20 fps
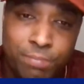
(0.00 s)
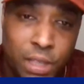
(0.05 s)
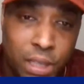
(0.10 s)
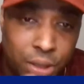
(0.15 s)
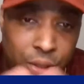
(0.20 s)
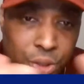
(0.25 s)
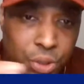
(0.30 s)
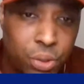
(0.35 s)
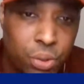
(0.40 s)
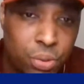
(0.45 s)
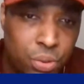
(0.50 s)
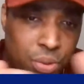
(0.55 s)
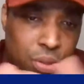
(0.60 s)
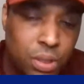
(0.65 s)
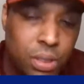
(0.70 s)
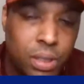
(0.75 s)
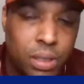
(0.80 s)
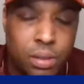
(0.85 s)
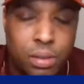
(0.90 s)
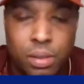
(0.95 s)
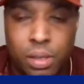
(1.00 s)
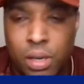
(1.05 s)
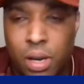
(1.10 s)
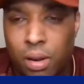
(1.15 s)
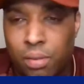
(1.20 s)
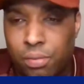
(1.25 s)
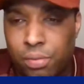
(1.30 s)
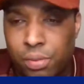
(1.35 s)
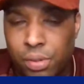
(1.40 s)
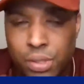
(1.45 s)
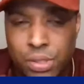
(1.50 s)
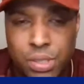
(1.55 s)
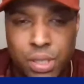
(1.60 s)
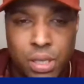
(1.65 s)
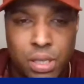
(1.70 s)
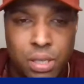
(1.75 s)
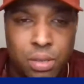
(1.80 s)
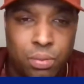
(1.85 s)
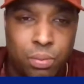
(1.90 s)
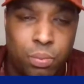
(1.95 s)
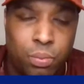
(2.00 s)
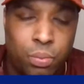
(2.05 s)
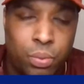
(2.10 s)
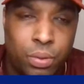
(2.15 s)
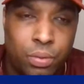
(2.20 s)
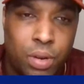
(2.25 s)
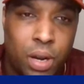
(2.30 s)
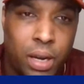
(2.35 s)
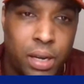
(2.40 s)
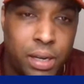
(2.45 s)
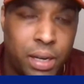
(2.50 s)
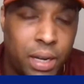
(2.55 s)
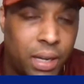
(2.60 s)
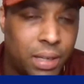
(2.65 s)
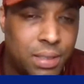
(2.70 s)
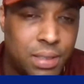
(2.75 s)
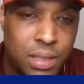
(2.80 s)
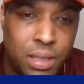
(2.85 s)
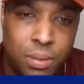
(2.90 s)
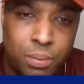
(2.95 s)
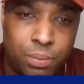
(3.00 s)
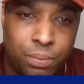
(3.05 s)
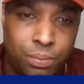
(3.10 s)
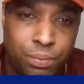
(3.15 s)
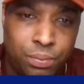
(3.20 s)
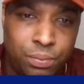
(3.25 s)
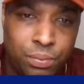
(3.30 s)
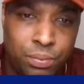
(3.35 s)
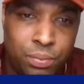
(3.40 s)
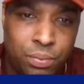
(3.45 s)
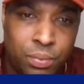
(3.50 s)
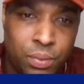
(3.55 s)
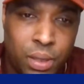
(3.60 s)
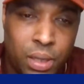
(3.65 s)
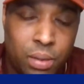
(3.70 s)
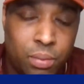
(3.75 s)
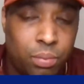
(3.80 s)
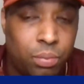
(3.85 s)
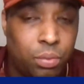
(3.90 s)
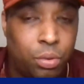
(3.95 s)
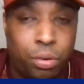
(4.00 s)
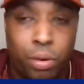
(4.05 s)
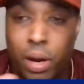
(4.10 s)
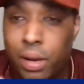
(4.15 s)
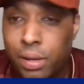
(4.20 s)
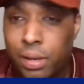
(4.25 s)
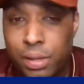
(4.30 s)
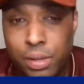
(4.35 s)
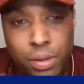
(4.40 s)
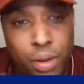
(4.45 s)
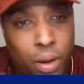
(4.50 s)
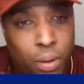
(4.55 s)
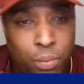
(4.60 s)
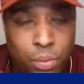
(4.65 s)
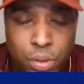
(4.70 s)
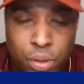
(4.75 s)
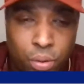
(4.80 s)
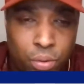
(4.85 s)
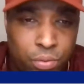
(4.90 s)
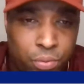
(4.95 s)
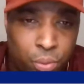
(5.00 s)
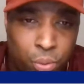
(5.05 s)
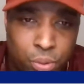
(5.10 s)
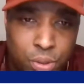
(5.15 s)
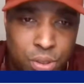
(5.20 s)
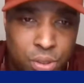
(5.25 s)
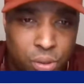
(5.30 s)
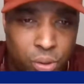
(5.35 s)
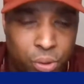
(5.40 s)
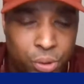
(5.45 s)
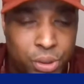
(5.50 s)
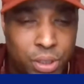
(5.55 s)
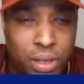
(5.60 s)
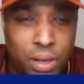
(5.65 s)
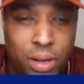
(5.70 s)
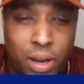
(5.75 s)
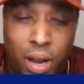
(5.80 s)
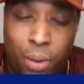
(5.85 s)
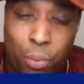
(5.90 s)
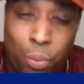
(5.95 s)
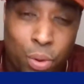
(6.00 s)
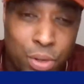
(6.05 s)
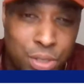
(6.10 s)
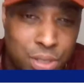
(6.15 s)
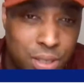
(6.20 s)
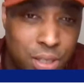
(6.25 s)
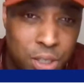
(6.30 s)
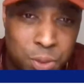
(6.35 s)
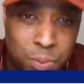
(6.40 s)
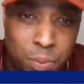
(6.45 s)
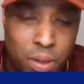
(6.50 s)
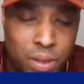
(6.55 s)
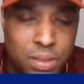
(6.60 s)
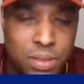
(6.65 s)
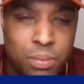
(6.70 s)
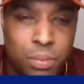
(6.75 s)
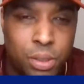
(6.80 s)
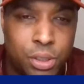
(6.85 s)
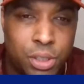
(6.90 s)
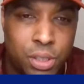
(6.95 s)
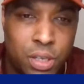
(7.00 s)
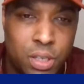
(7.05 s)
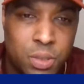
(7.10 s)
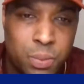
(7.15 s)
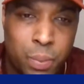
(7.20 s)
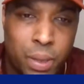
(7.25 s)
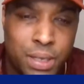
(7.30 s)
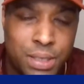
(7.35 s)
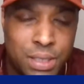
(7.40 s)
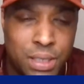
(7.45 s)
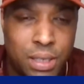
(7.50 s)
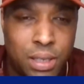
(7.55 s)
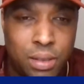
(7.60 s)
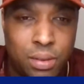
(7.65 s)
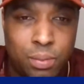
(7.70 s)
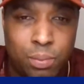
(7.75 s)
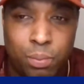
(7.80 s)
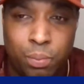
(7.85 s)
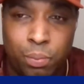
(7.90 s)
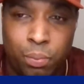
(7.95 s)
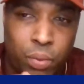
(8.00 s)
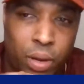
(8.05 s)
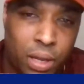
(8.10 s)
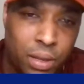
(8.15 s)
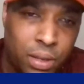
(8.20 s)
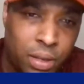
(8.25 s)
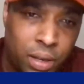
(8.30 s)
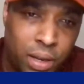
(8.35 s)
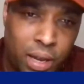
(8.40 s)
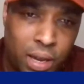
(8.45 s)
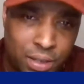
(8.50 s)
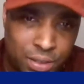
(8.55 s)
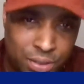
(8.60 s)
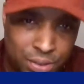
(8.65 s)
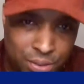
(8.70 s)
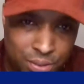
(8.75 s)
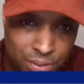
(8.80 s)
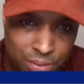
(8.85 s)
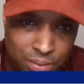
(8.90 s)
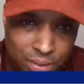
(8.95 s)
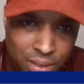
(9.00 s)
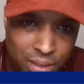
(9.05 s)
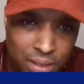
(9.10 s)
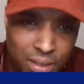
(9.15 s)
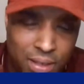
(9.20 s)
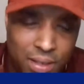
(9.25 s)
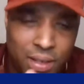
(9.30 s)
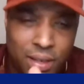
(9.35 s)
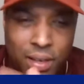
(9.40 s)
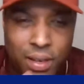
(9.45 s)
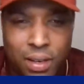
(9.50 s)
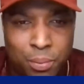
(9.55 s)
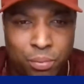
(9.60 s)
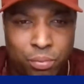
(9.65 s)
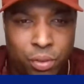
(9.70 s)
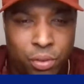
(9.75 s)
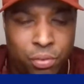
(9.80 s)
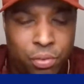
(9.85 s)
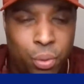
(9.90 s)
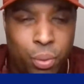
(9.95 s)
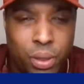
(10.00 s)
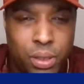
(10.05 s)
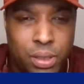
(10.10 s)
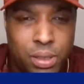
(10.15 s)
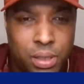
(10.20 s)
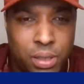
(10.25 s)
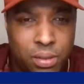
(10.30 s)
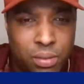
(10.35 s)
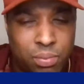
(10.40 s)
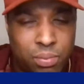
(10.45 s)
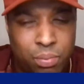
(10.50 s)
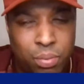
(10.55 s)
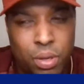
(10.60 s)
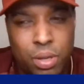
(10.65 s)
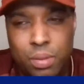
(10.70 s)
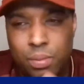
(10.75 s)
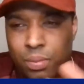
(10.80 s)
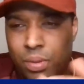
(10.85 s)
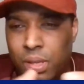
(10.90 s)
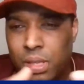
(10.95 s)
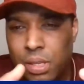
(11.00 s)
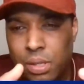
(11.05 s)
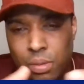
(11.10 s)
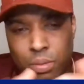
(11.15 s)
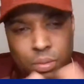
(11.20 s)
It shows you the confidence that we've got in our team. Granted, you know, full disclosure, I wasn't expecting much against Man City at the last review I did, but